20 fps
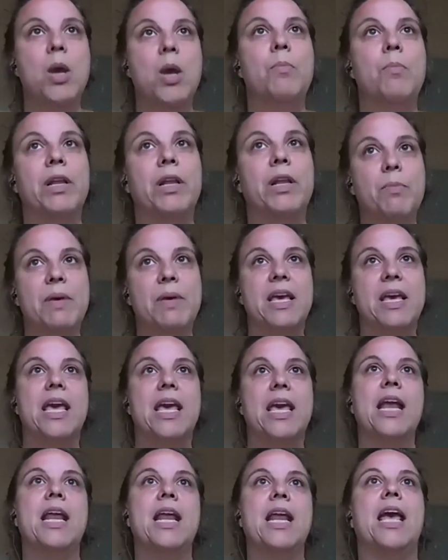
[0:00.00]
But at the
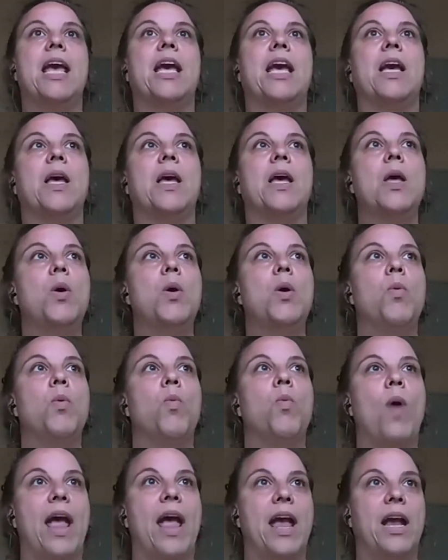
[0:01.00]
beginning,
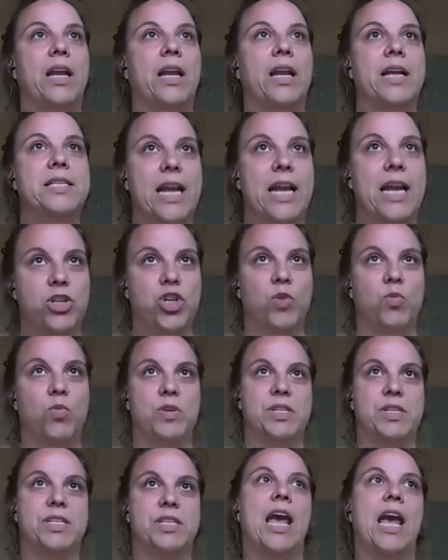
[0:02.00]
when attention
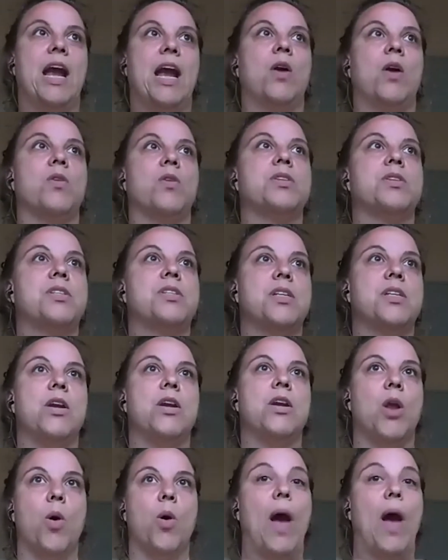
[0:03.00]
was scarce, you
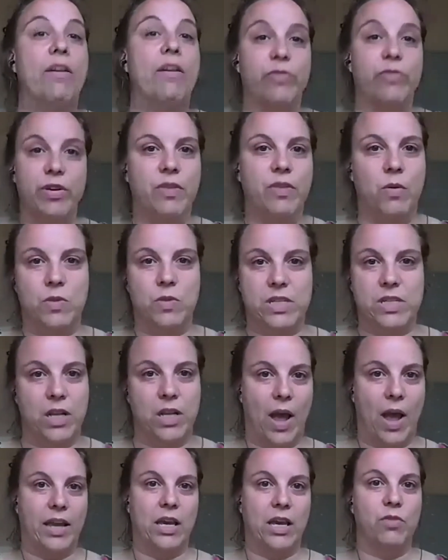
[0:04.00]
know, everything was
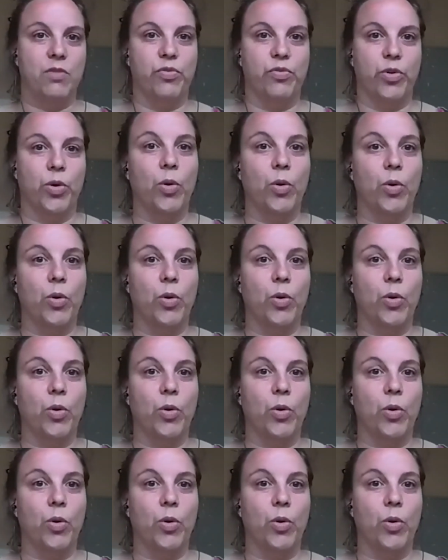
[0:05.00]
low-hanging fruit.